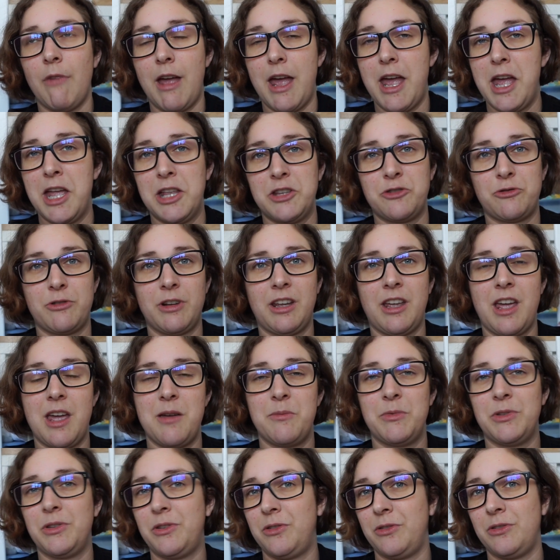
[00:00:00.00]
Andrej
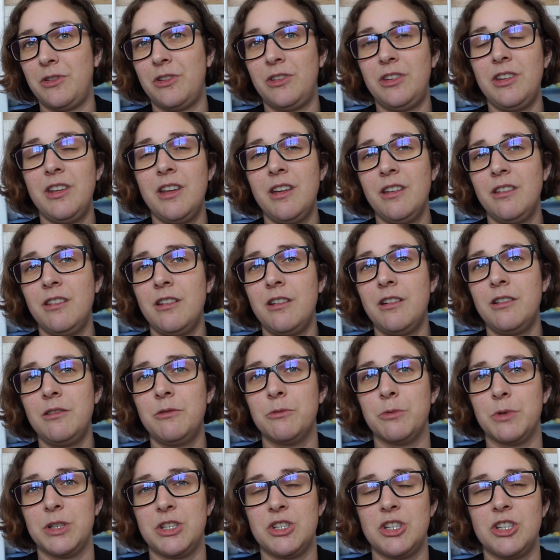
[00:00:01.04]
came into the
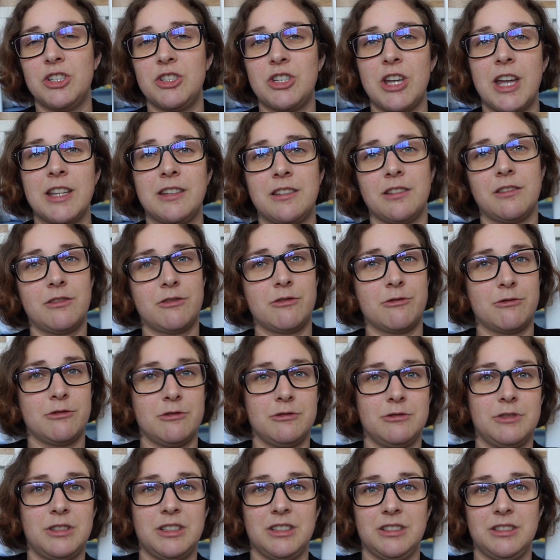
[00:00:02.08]
theater, we chit-chatted
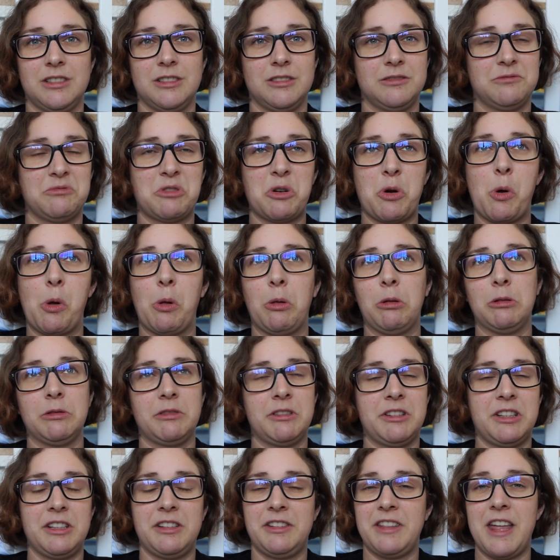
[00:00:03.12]
through the whole
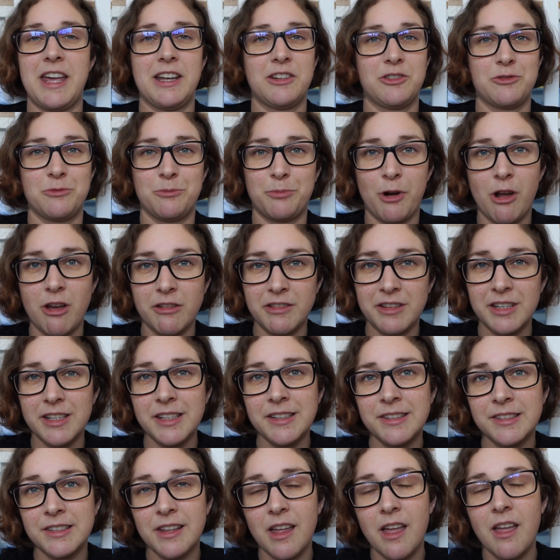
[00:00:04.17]
C-section
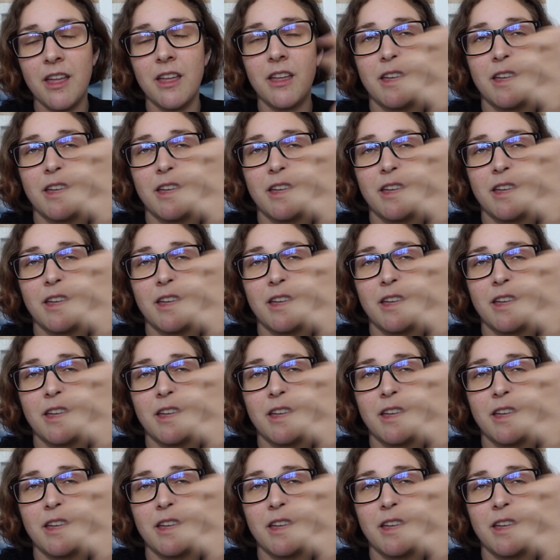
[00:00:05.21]
process,